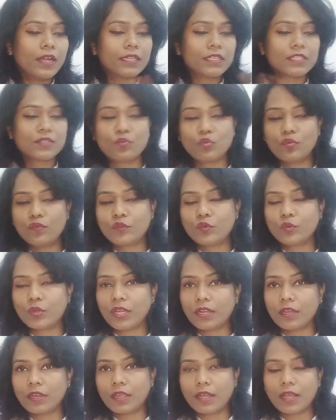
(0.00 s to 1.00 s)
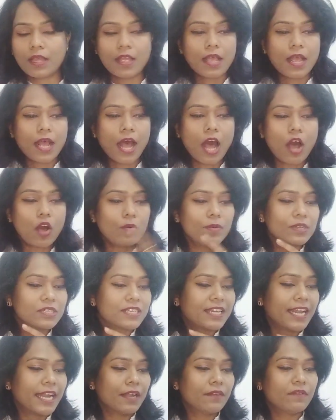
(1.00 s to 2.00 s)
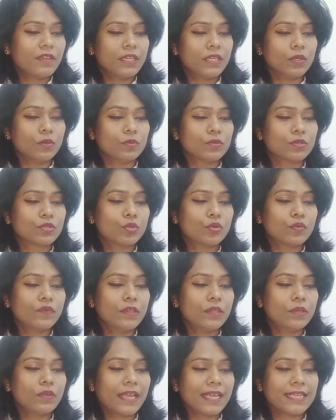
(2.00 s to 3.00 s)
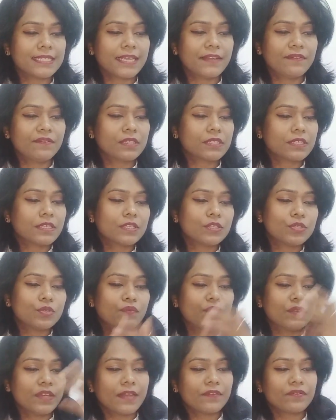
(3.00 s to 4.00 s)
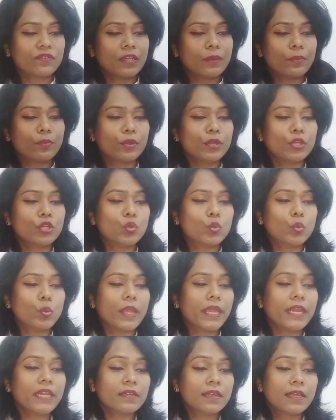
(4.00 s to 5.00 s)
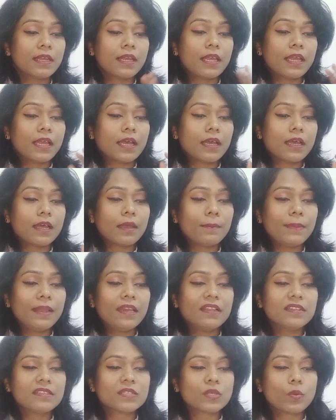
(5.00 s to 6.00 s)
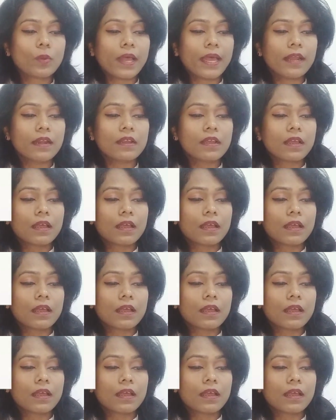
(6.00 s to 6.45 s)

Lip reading: us move to India. How much land we use? So we know, as I have discussed you, we have 3.28 million square